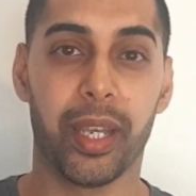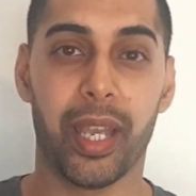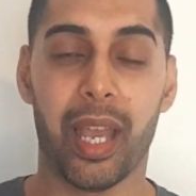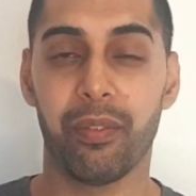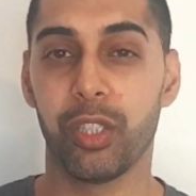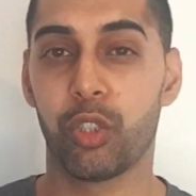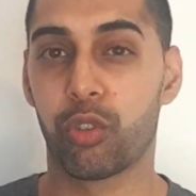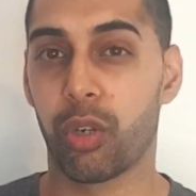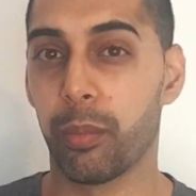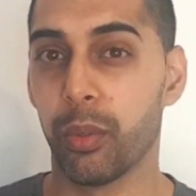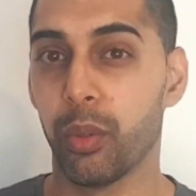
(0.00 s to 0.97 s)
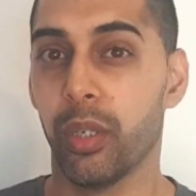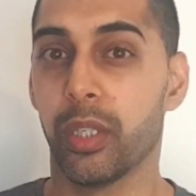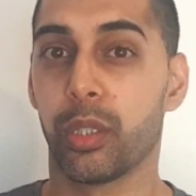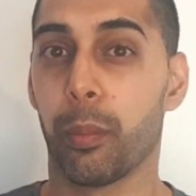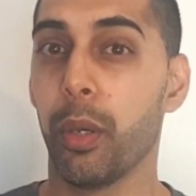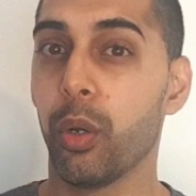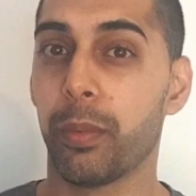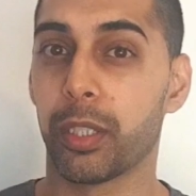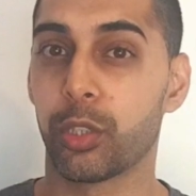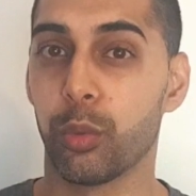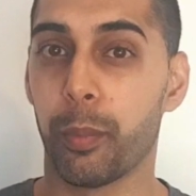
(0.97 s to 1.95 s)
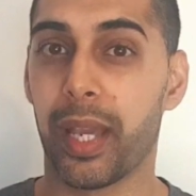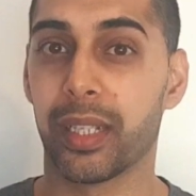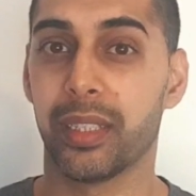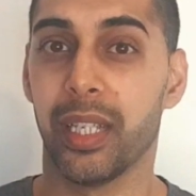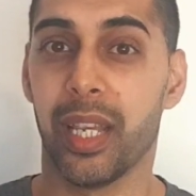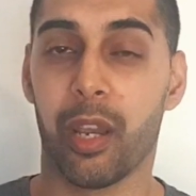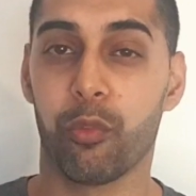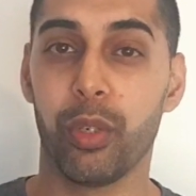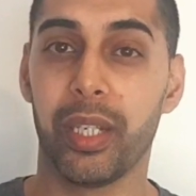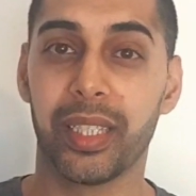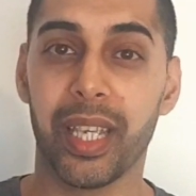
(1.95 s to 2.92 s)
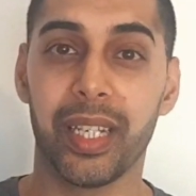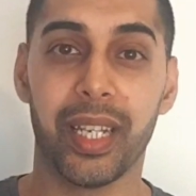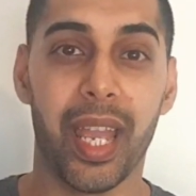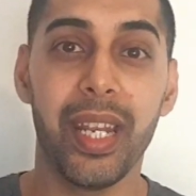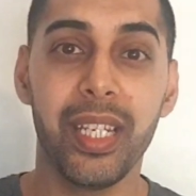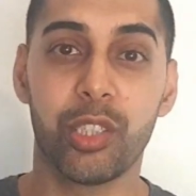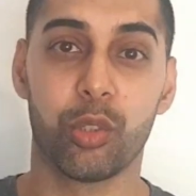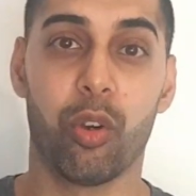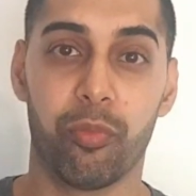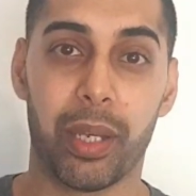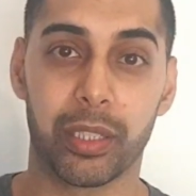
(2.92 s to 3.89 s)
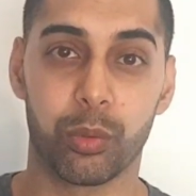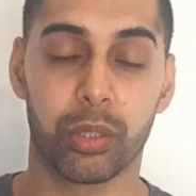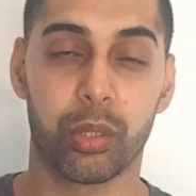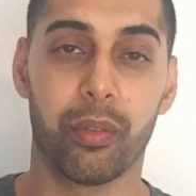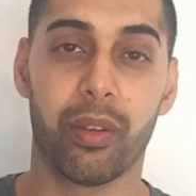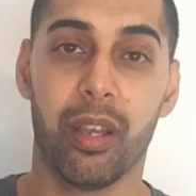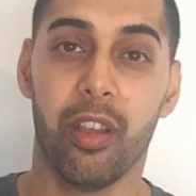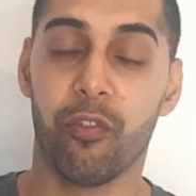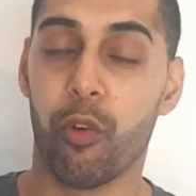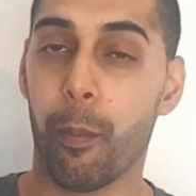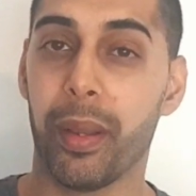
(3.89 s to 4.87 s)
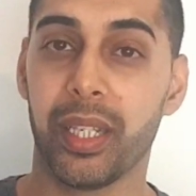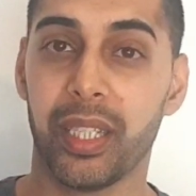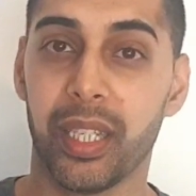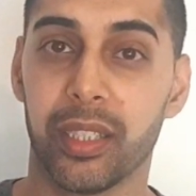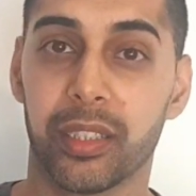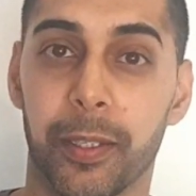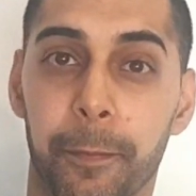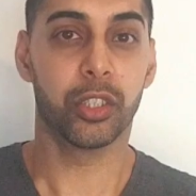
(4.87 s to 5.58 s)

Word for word: having trouble to build muscle mass and really gain any sort of mass whatsoever for many years.